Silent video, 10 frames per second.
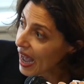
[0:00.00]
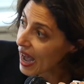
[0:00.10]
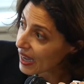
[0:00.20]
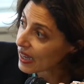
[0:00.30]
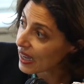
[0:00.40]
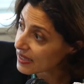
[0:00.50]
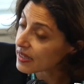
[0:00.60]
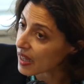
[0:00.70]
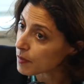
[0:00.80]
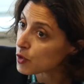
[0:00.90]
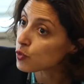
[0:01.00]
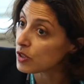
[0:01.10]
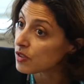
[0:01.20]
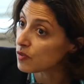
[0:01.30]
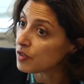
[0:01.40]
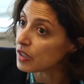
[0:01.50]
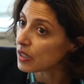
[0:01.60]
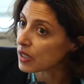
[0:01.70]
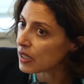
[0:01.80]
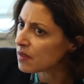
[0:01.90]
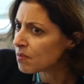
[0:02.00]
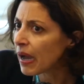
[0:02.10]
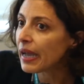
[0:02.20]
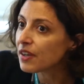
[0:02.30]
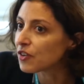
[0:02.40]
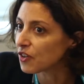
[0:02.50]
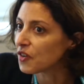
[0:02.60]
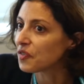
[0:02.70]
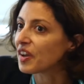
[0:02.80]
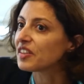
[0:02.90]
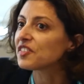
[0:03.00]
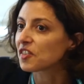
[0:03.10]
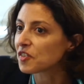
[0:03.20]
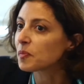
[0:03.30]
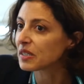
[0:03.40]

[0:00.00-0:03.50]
ask them to intervene in minor offenses,